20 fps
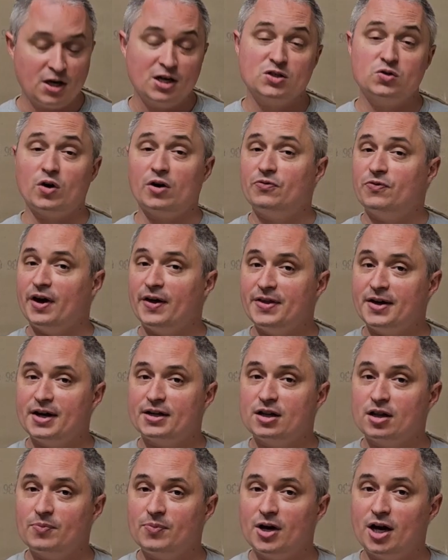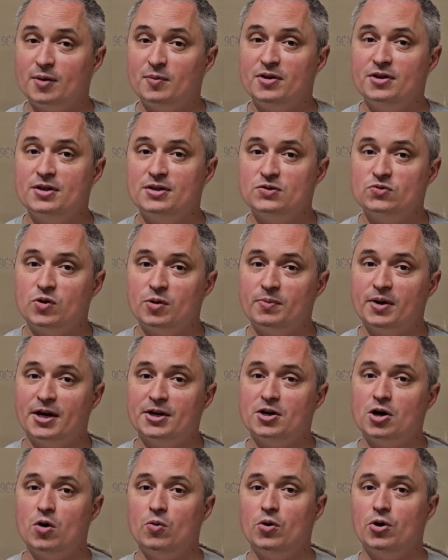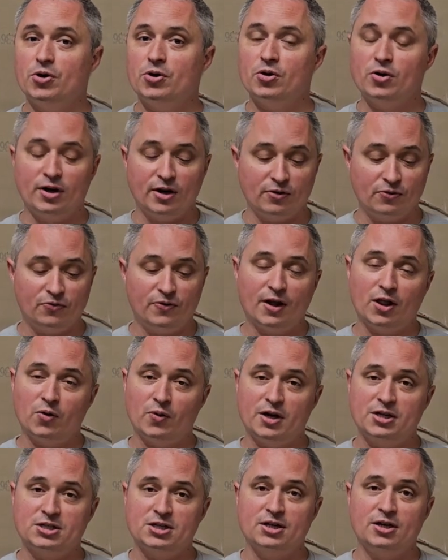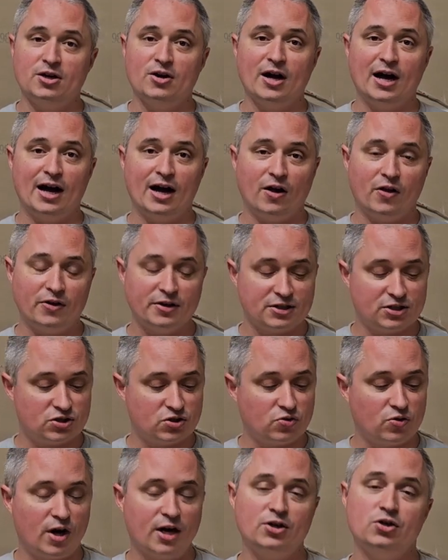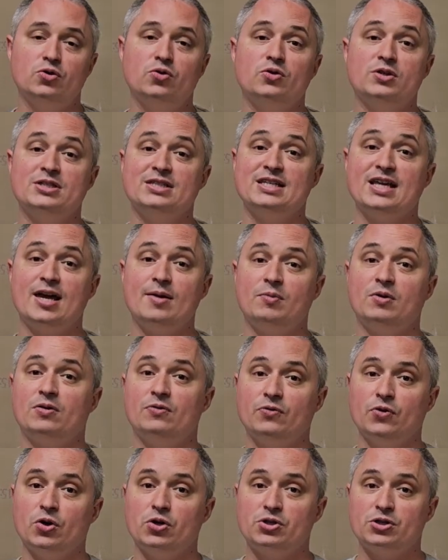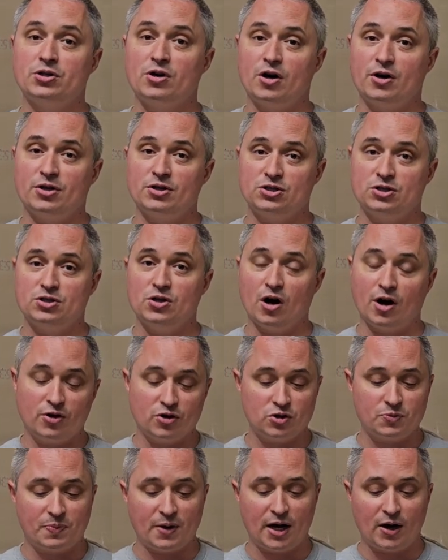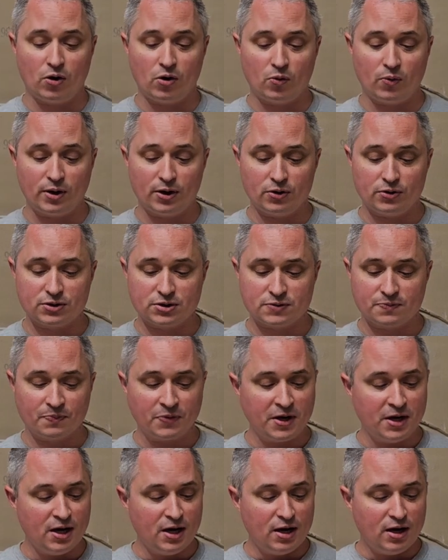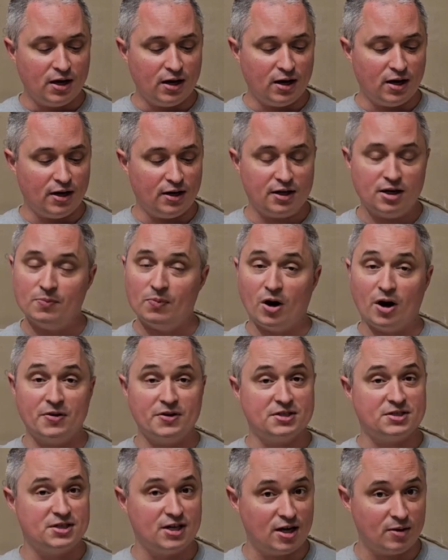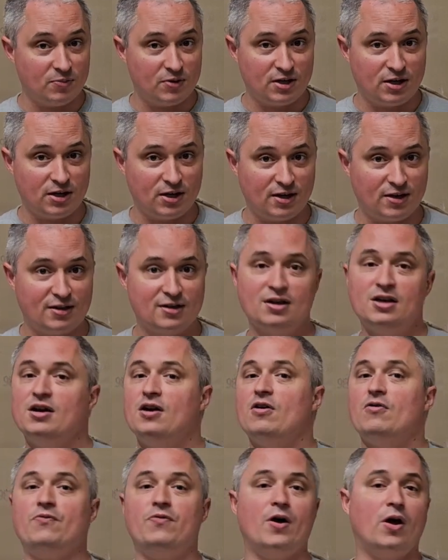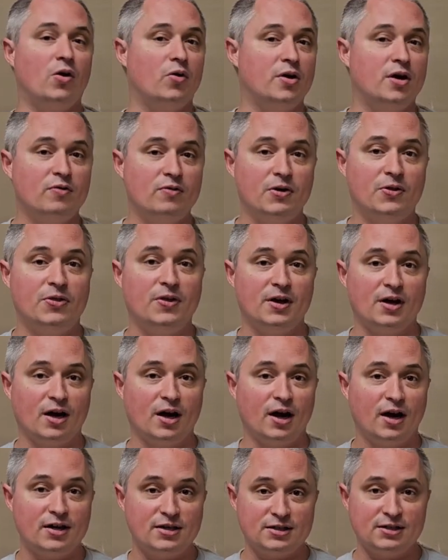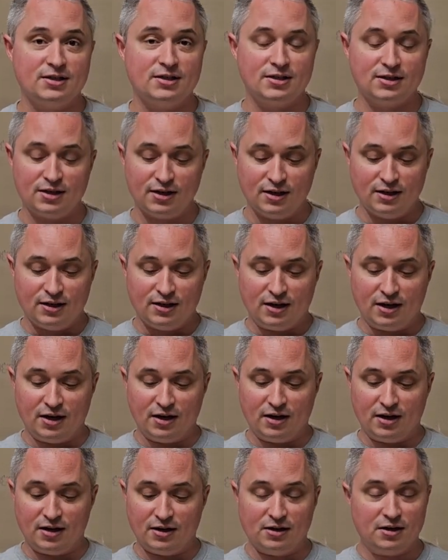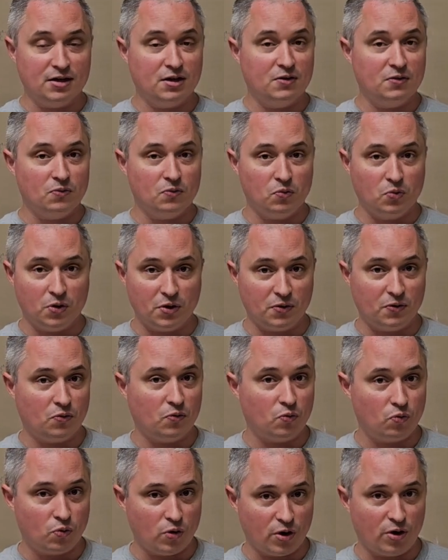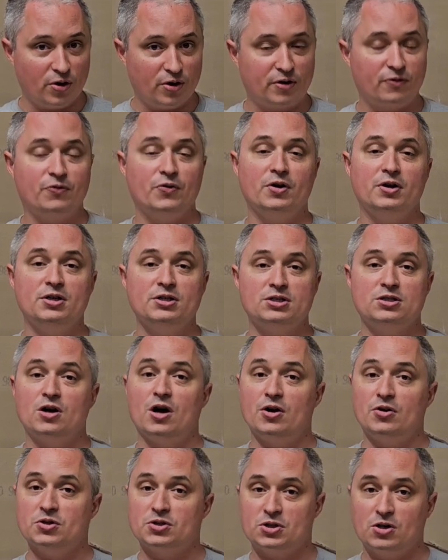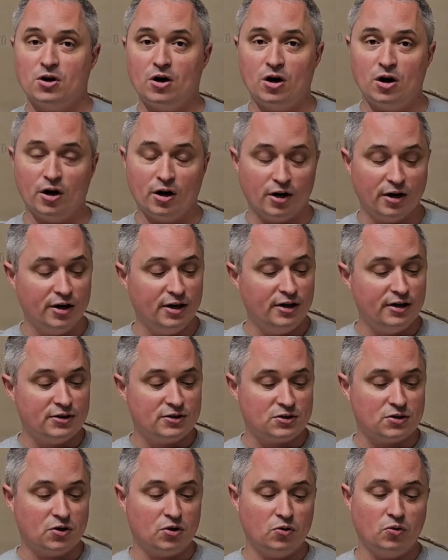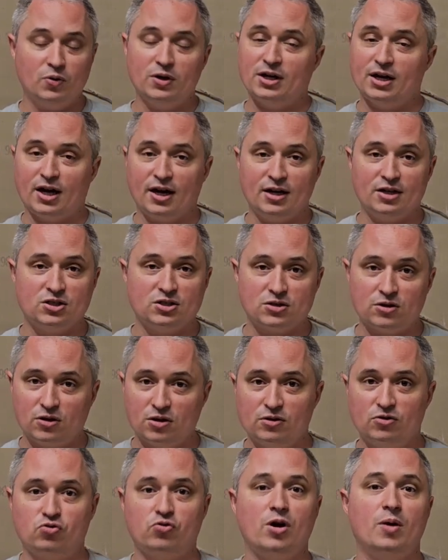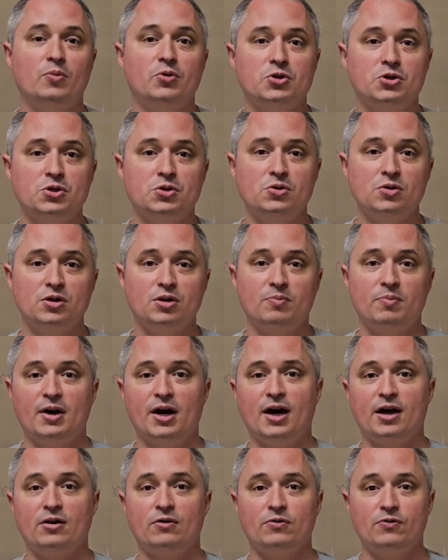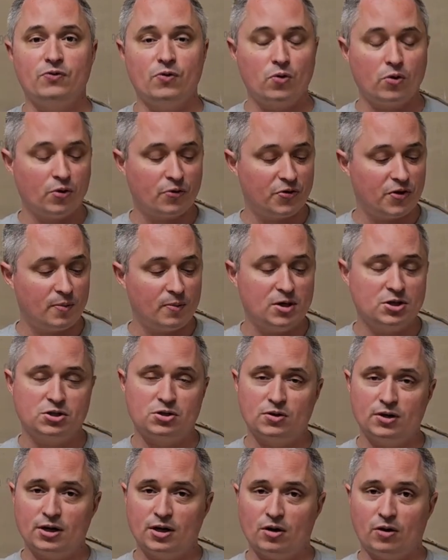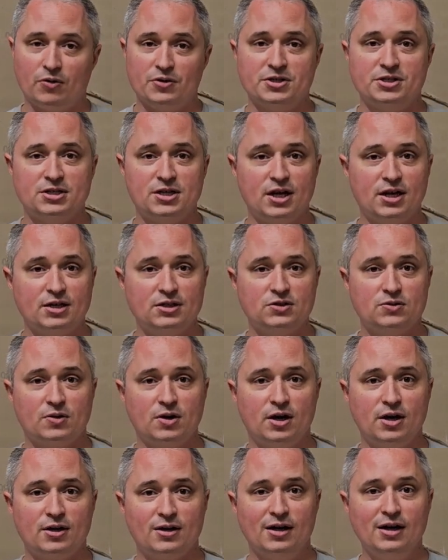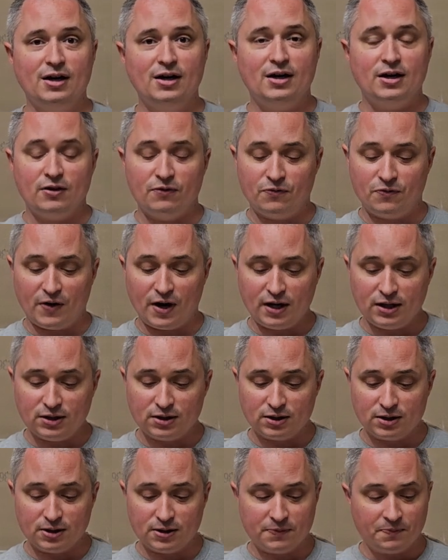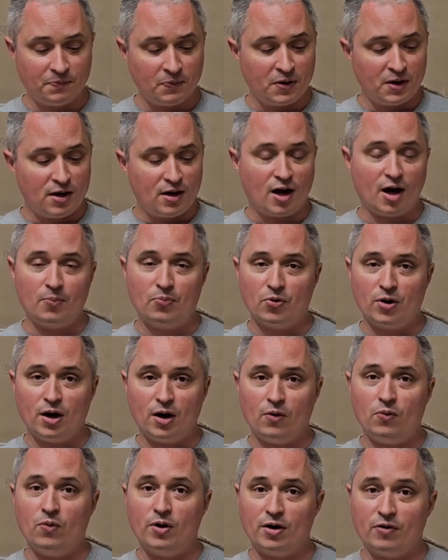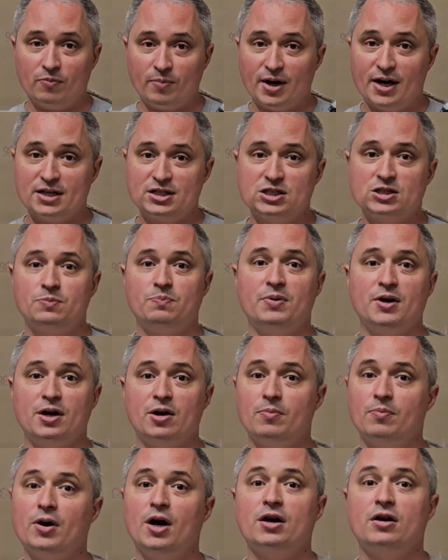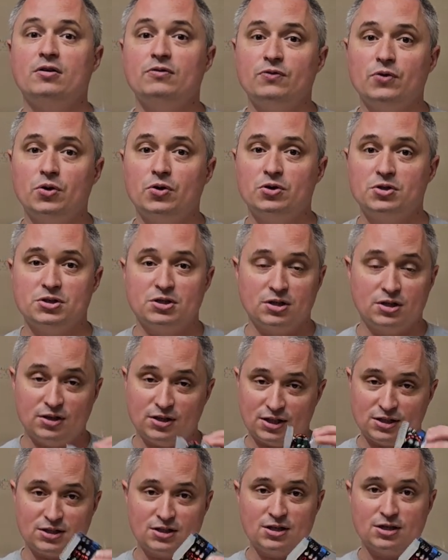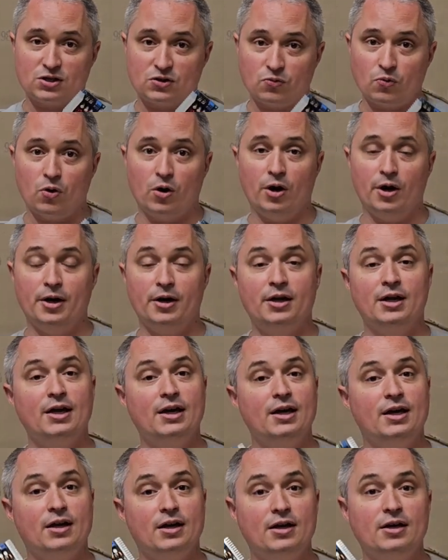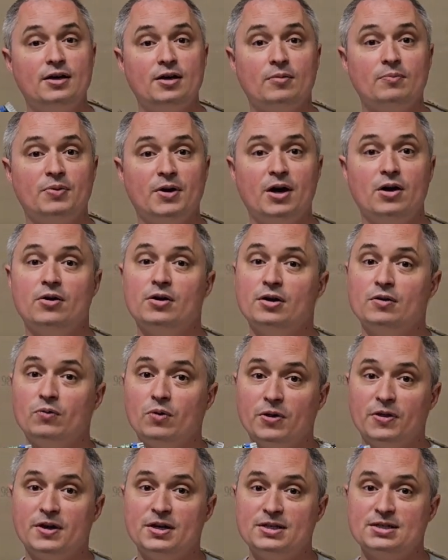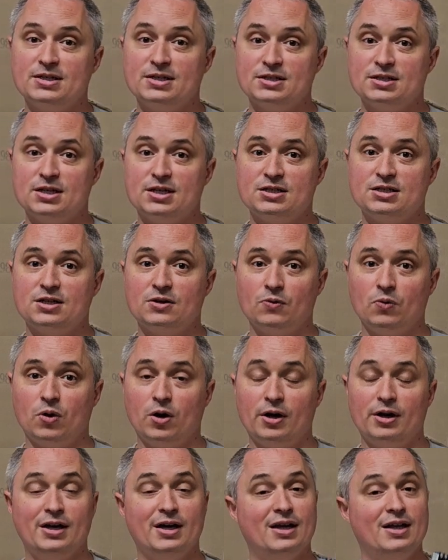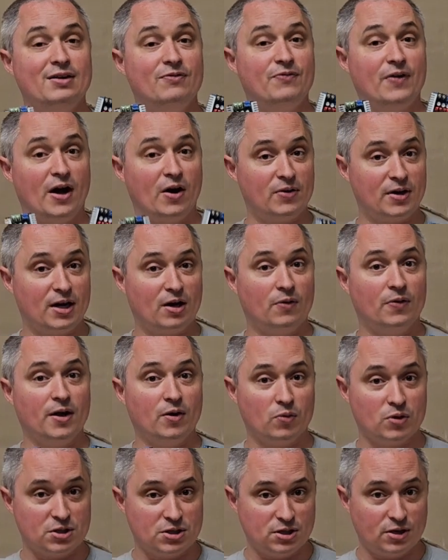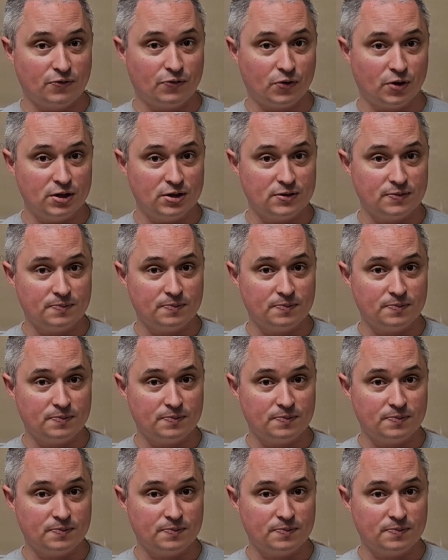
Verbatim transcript: So I finally got to the bottom of this when my coworker and fellow engineer Alex tried to do the same conversion on his daughter's Power Wheels, and he bought the same kit, followed everything I did, and it wouldn't work for his daughter's car. So we kind of started troubleshooting back and forth. I made sure he had all the settings right. And finally, I brought one of my spare buck converters in, that's this one, and he compared it with his existing one and found out they were different.